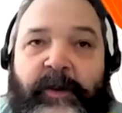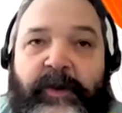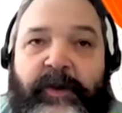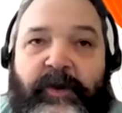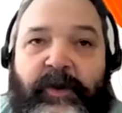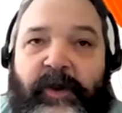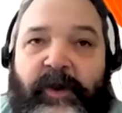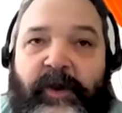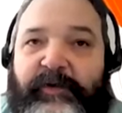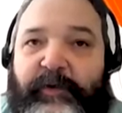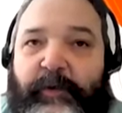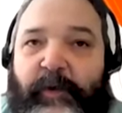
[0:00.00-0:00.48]

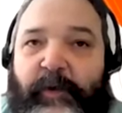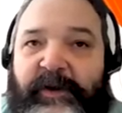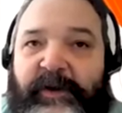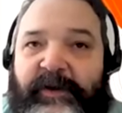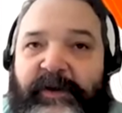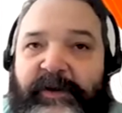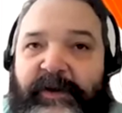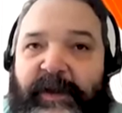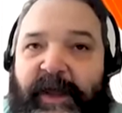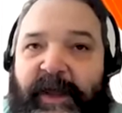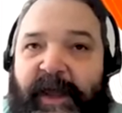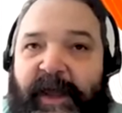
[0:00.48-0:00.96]
You'll also want
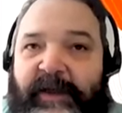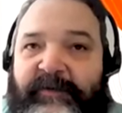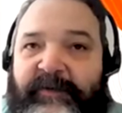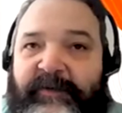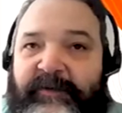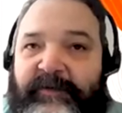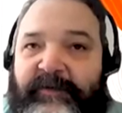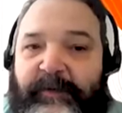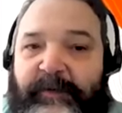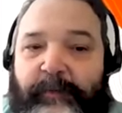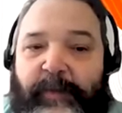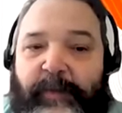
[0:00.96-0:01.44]
to engage
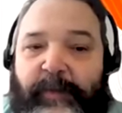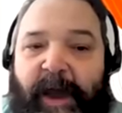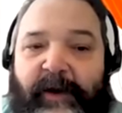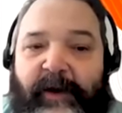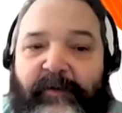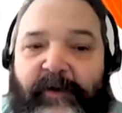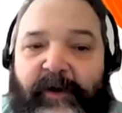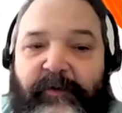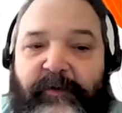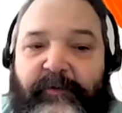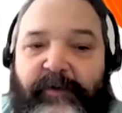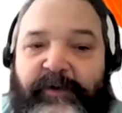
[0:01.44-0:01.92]
in some
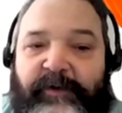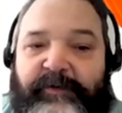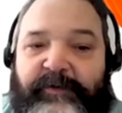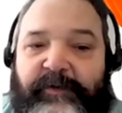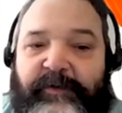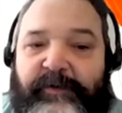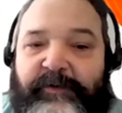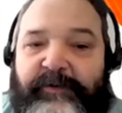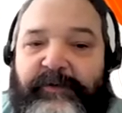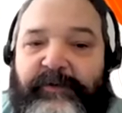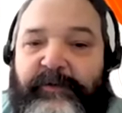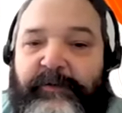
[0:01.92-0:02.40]
background
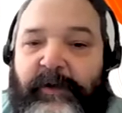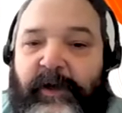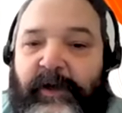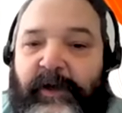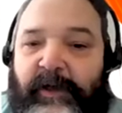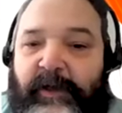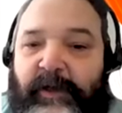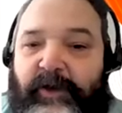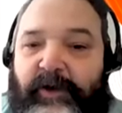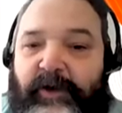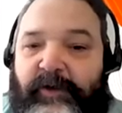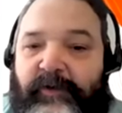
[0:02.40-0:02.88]
research.
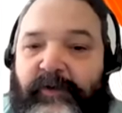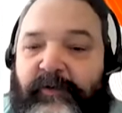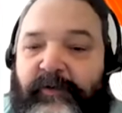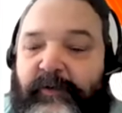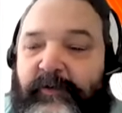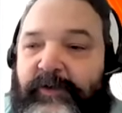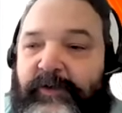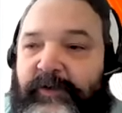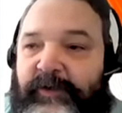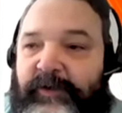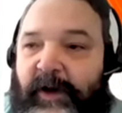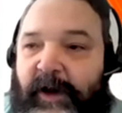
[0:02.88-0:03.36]
Look
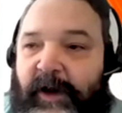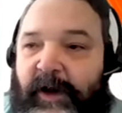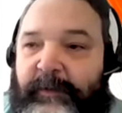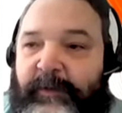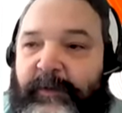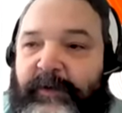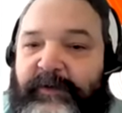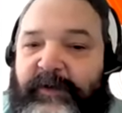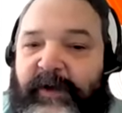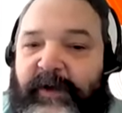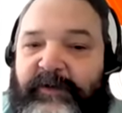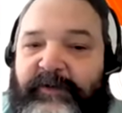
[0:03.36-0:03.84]
through the
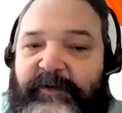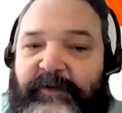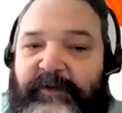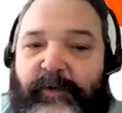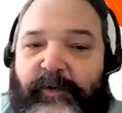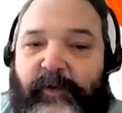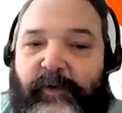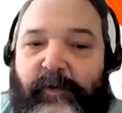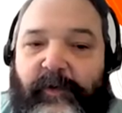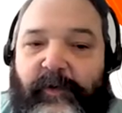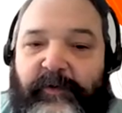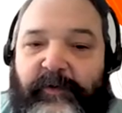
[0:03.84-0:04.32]
documentation
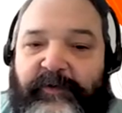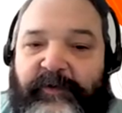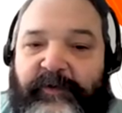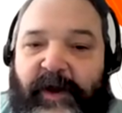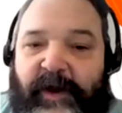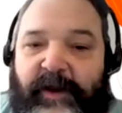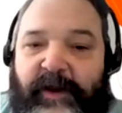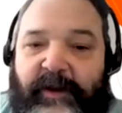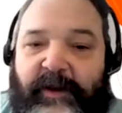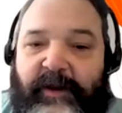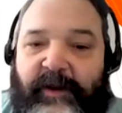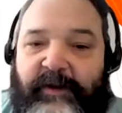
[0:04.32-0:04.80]
portal
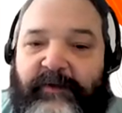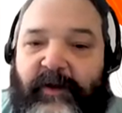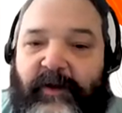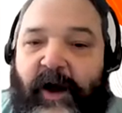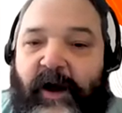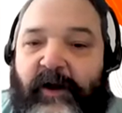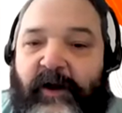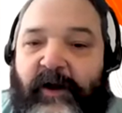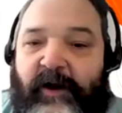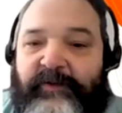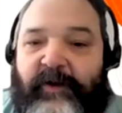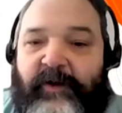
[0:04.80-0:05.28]
site at
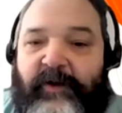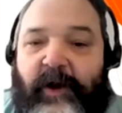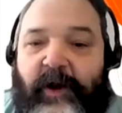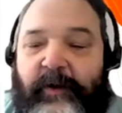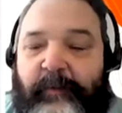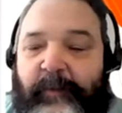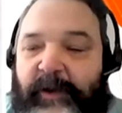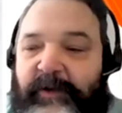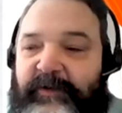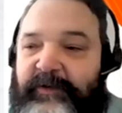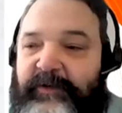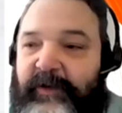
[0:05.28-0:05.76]

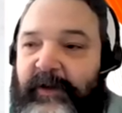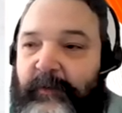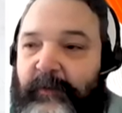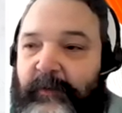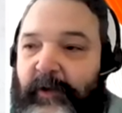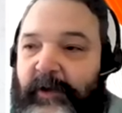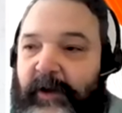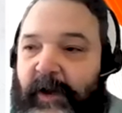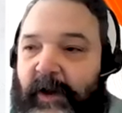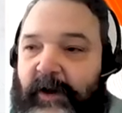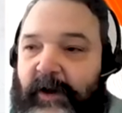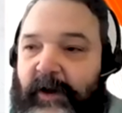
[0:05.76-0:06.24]

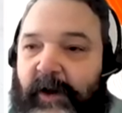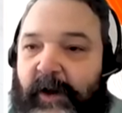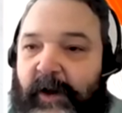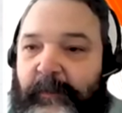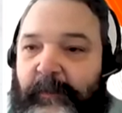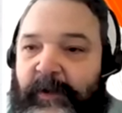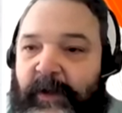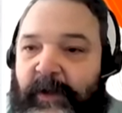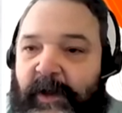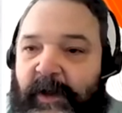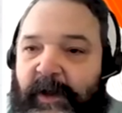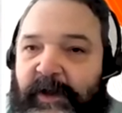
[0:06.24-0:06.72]

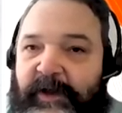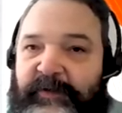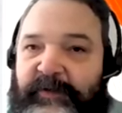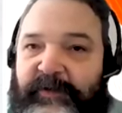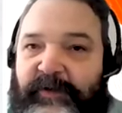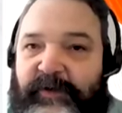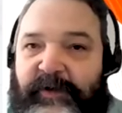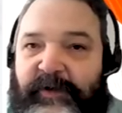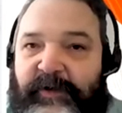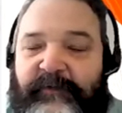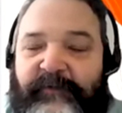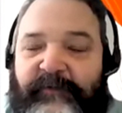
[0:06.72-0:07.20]
docs.automationanywhere.com
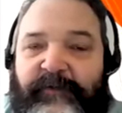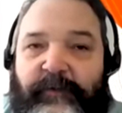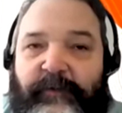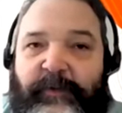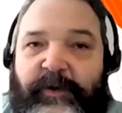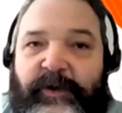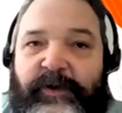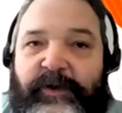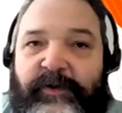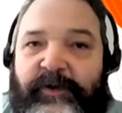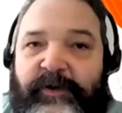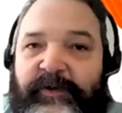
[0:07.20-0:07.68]
so you can
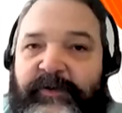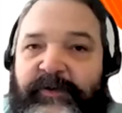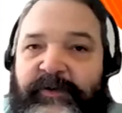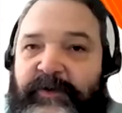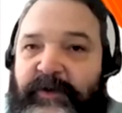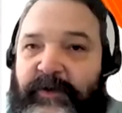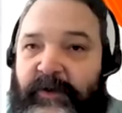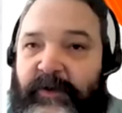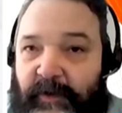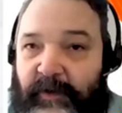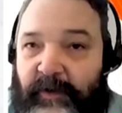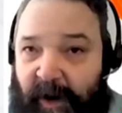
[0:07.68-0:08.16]

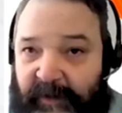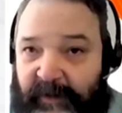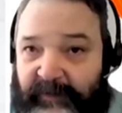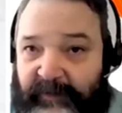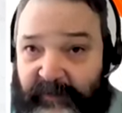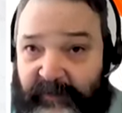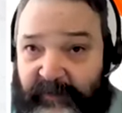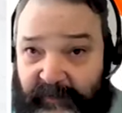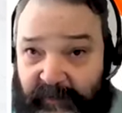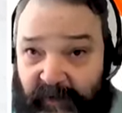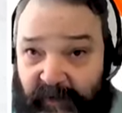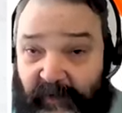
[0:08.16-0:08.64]

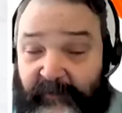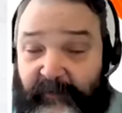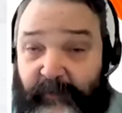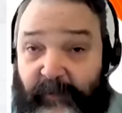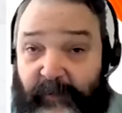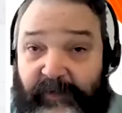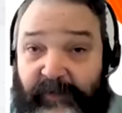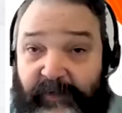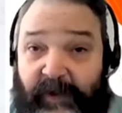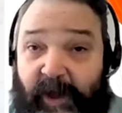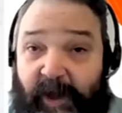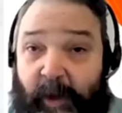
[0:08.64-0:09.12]
familiarize yourself
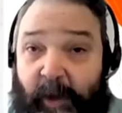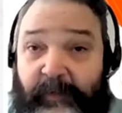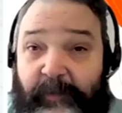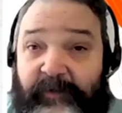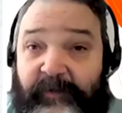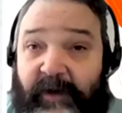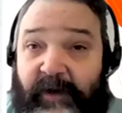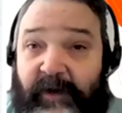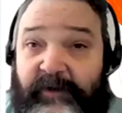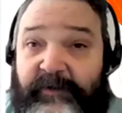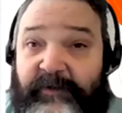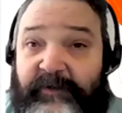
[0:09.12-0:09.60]
with the help
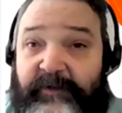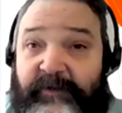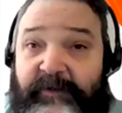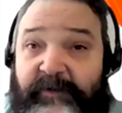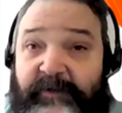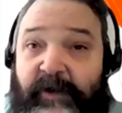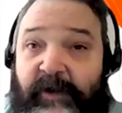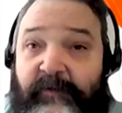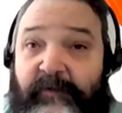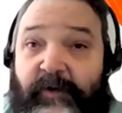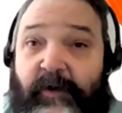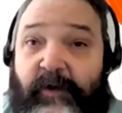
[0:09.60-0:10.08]

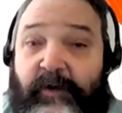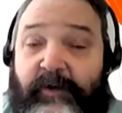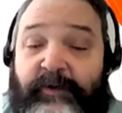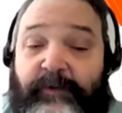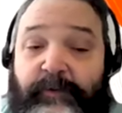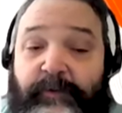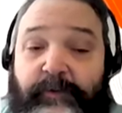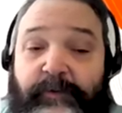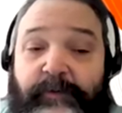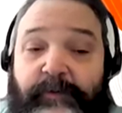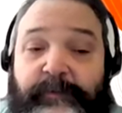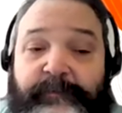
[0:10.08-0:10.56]
sections of our
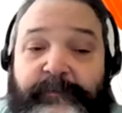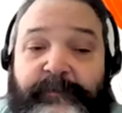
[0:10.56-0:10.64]
tool.